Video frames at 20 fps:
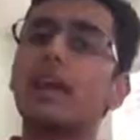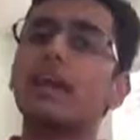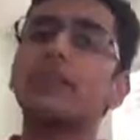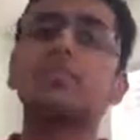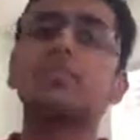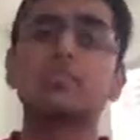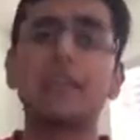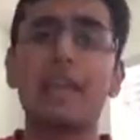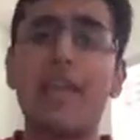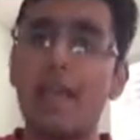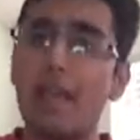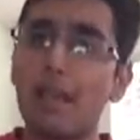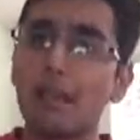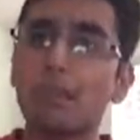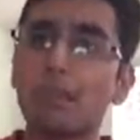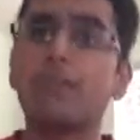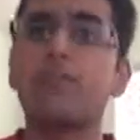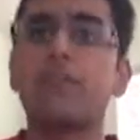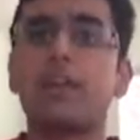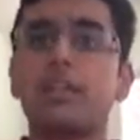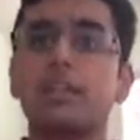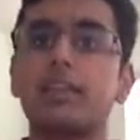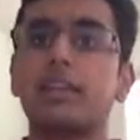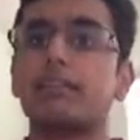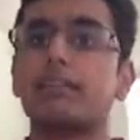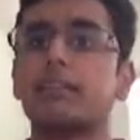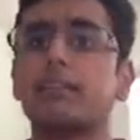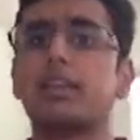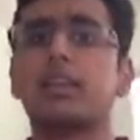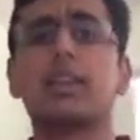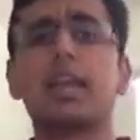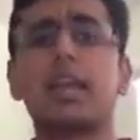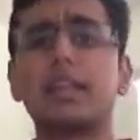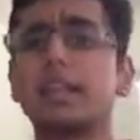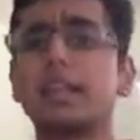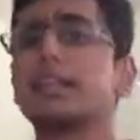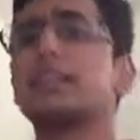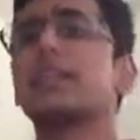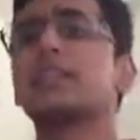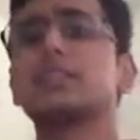that to amplify that fear, and I
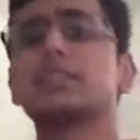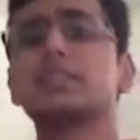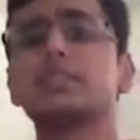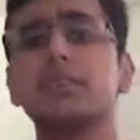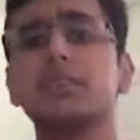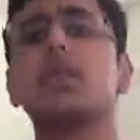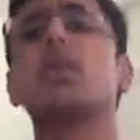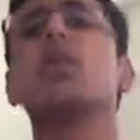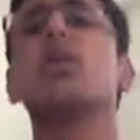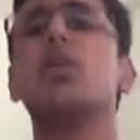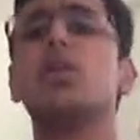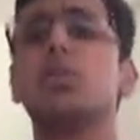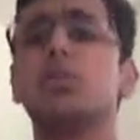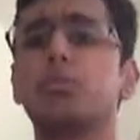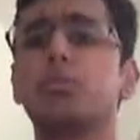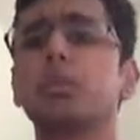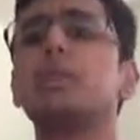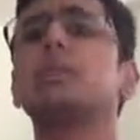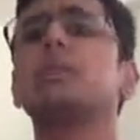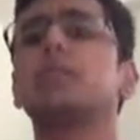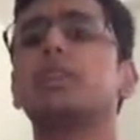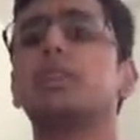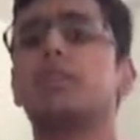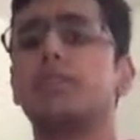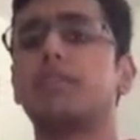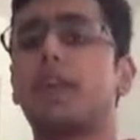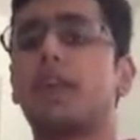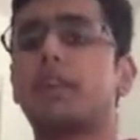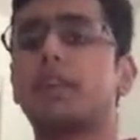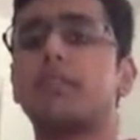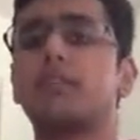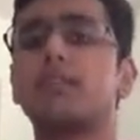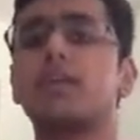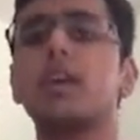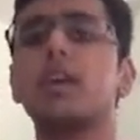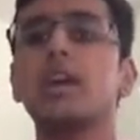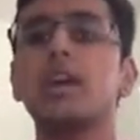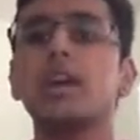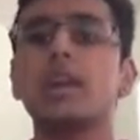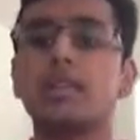think that's still really, really effective.
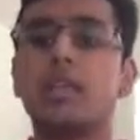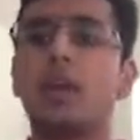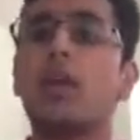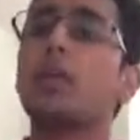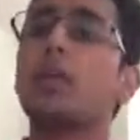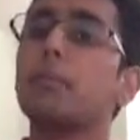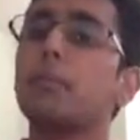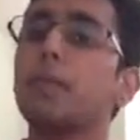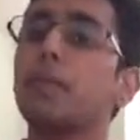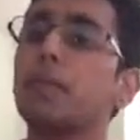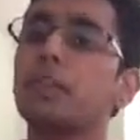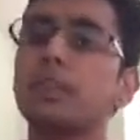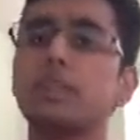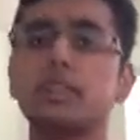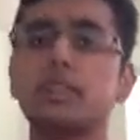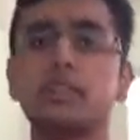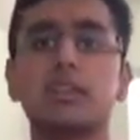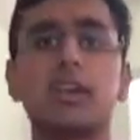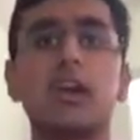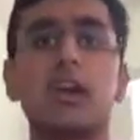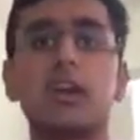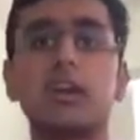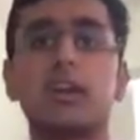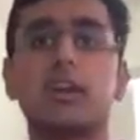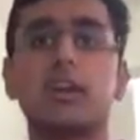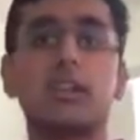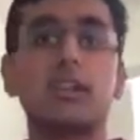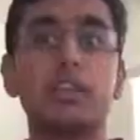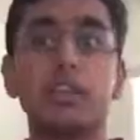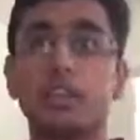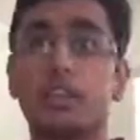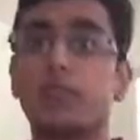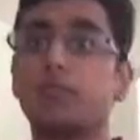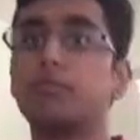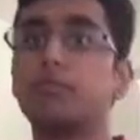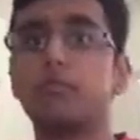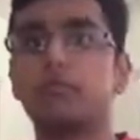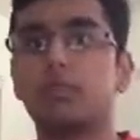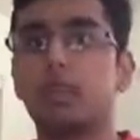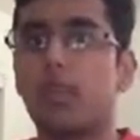Now, comparing this to,
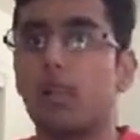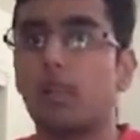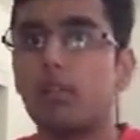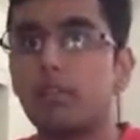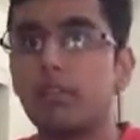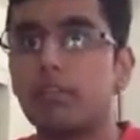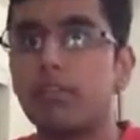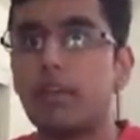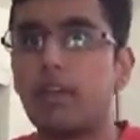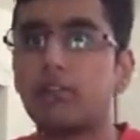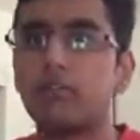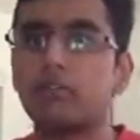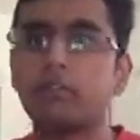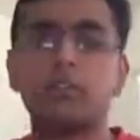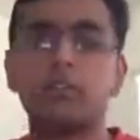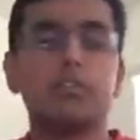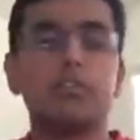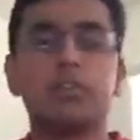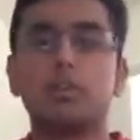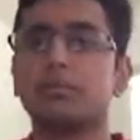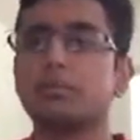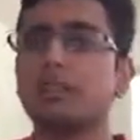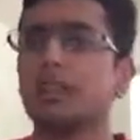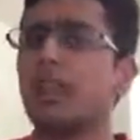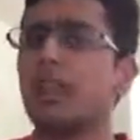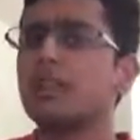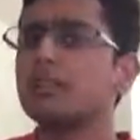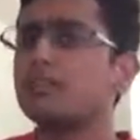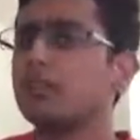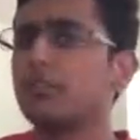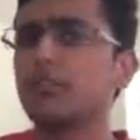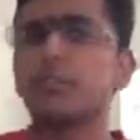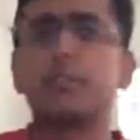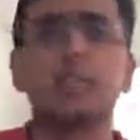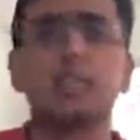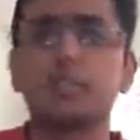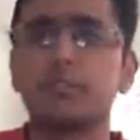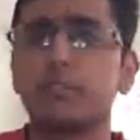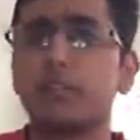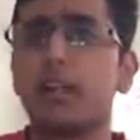current found footage films, like I saw
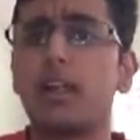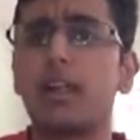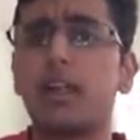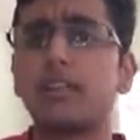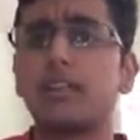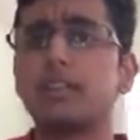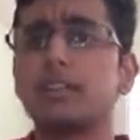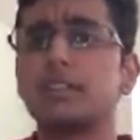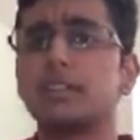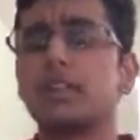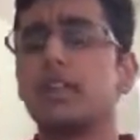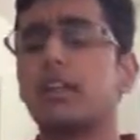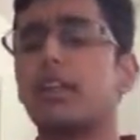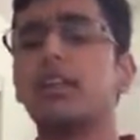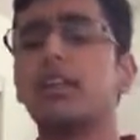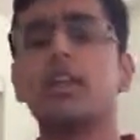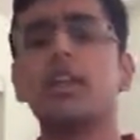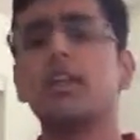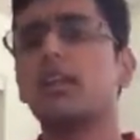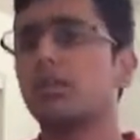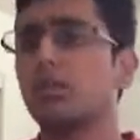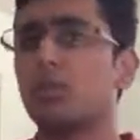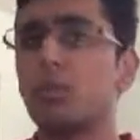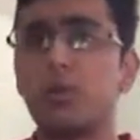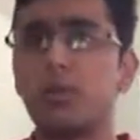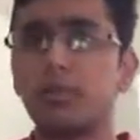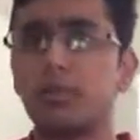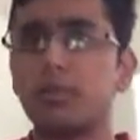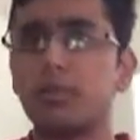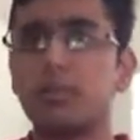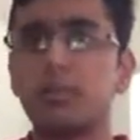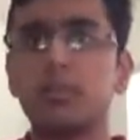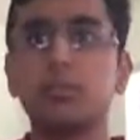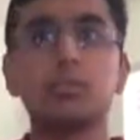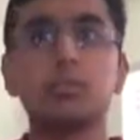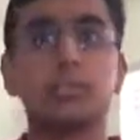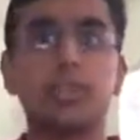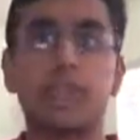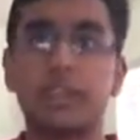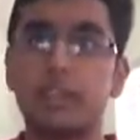Phoenix Forgotten this year, Cloverfield,
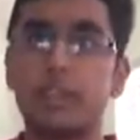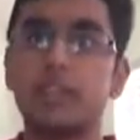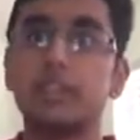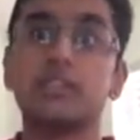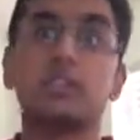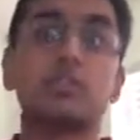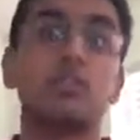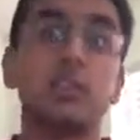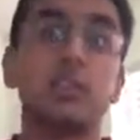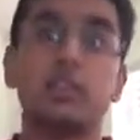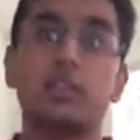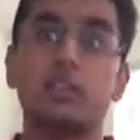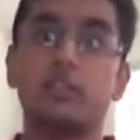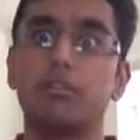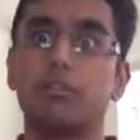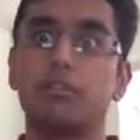which I think is a really